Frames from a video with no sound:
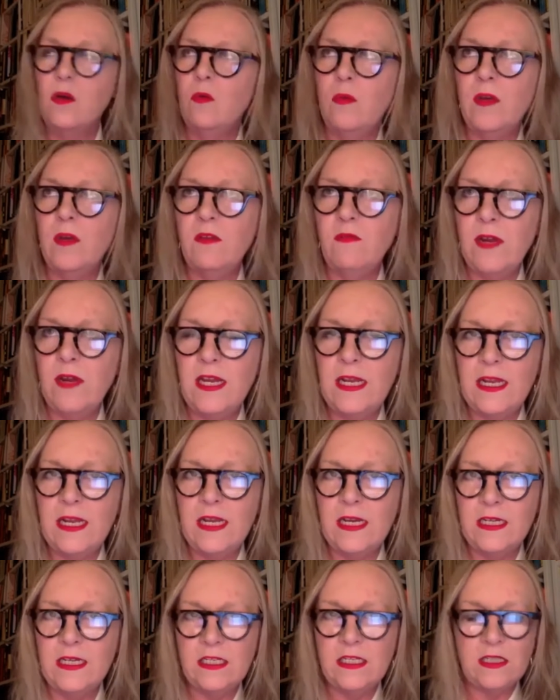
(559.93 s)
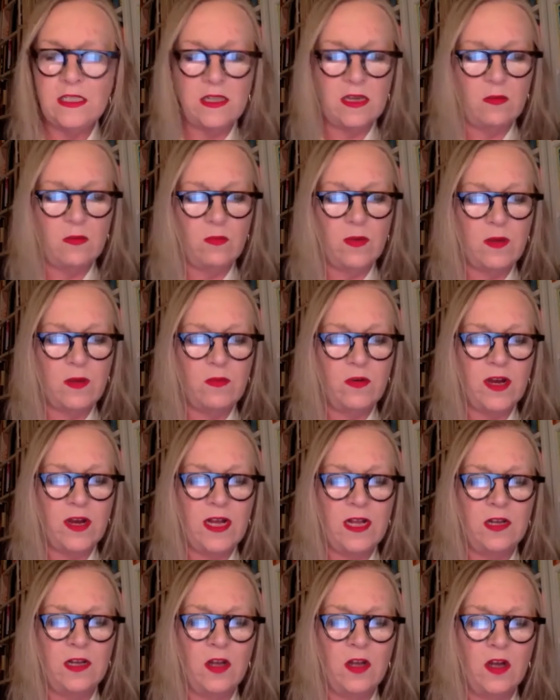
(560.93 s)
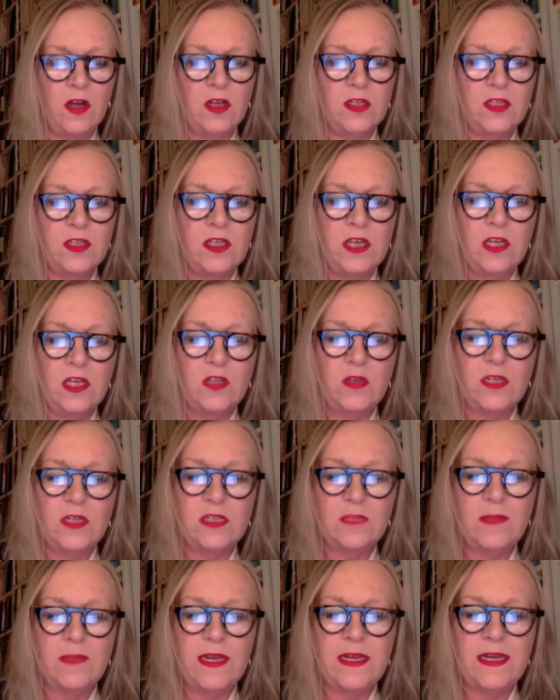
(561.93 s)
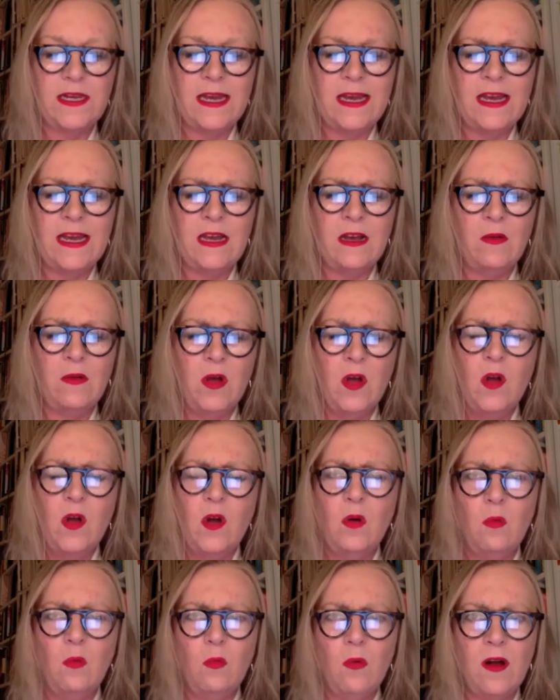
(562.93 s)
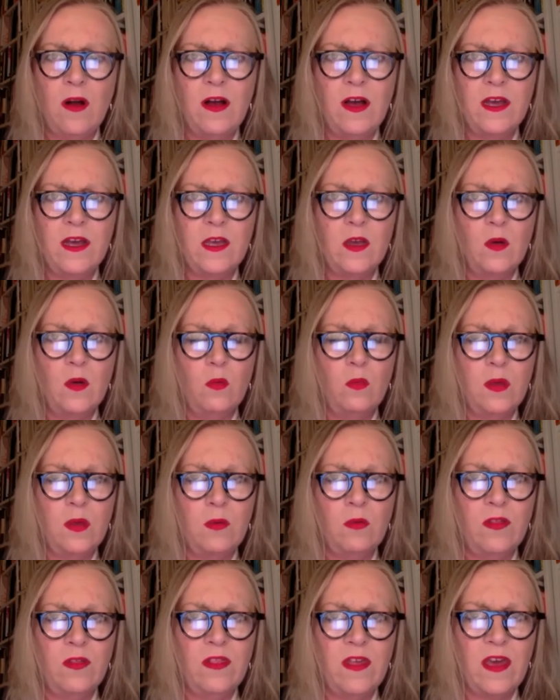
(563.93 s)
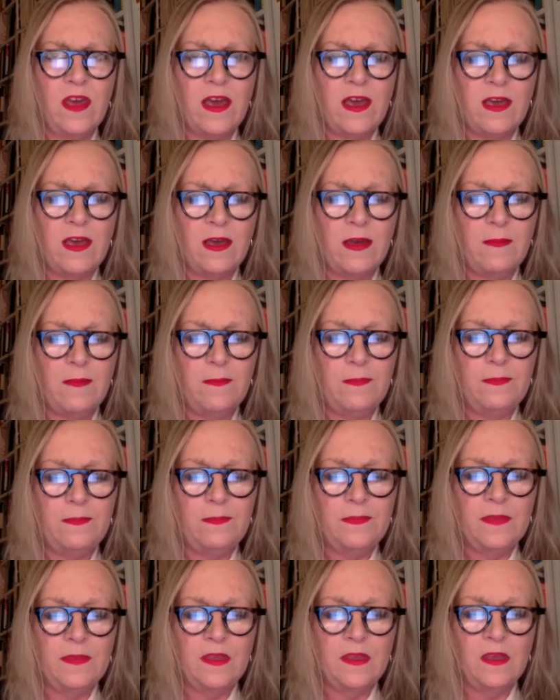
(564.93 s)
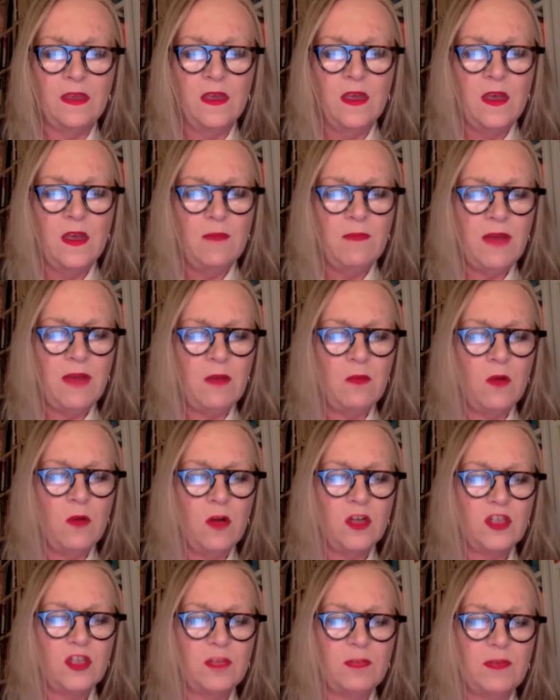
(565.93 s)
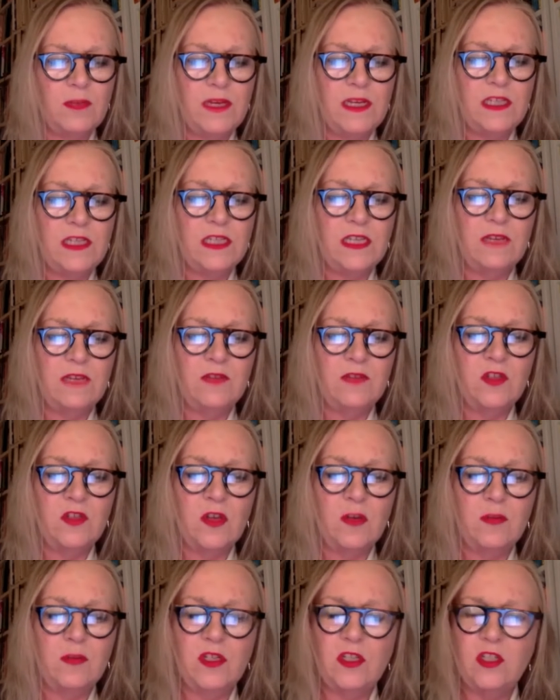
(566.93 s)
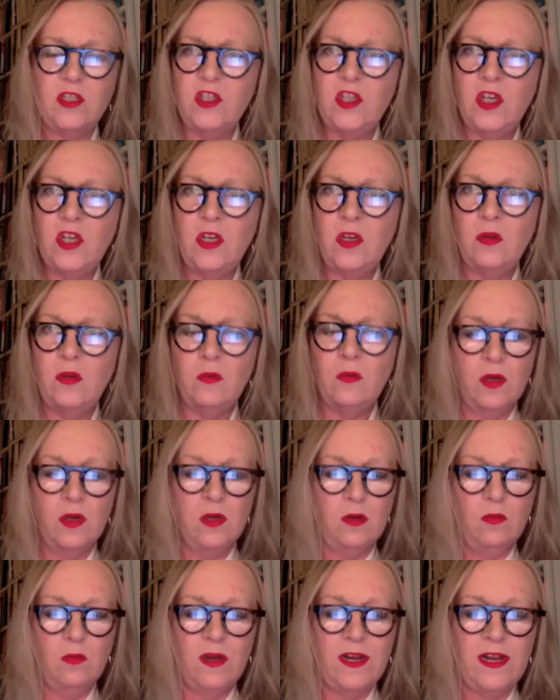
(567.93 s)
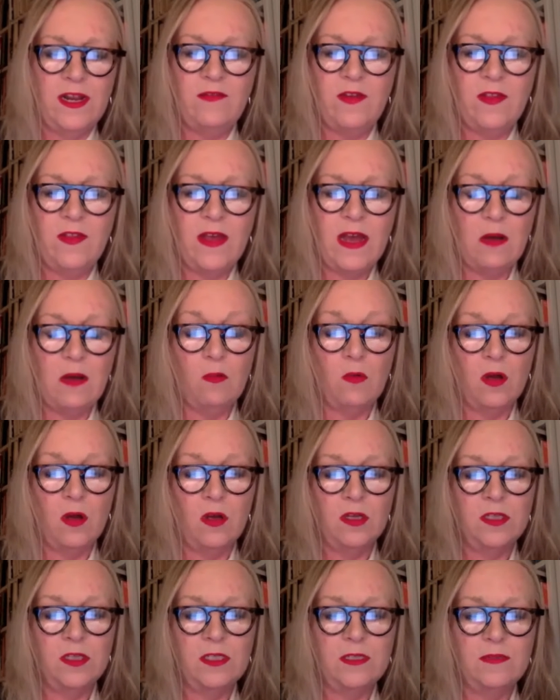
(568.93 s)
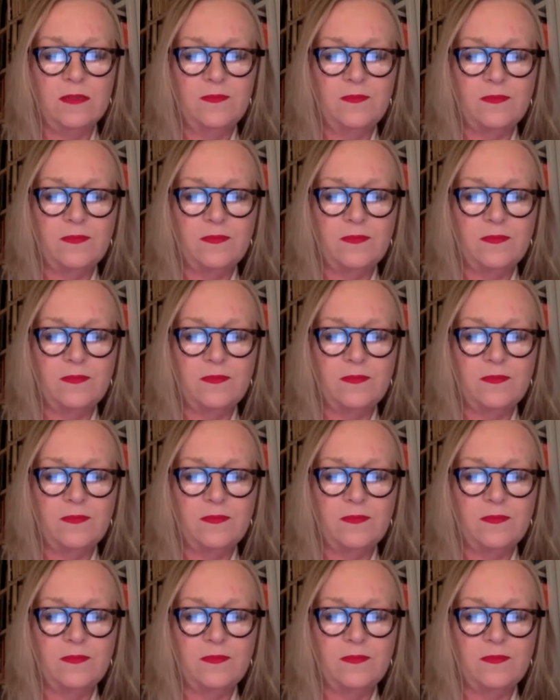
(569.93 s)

we realised that we were at a loss to explain how or why we were there. My watch appeared to have stopped at two, whenever that was.